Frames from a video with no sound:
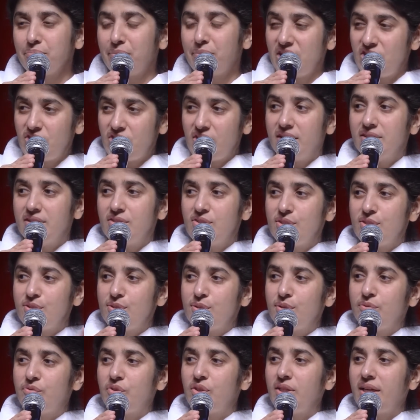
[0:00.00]
my
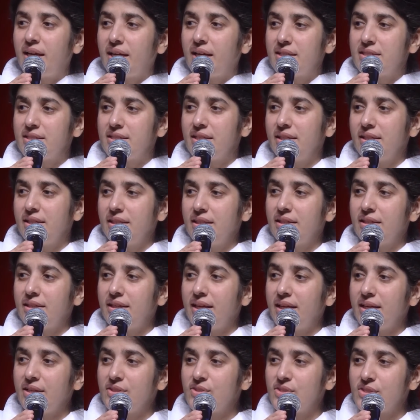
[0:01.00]
chances of reacting in the
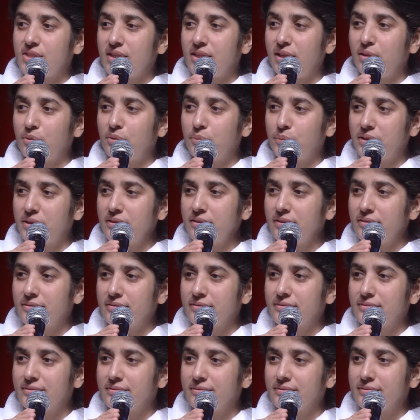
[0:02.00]
next scene will
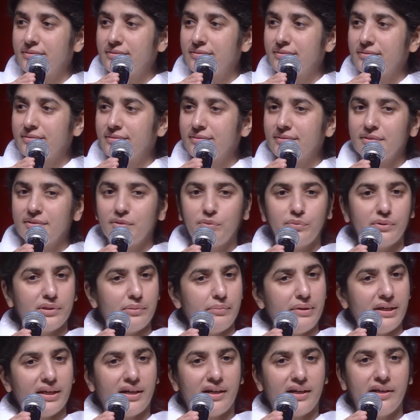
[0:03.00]

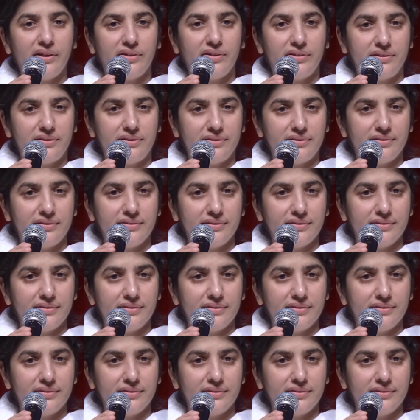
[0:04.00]
will be higher.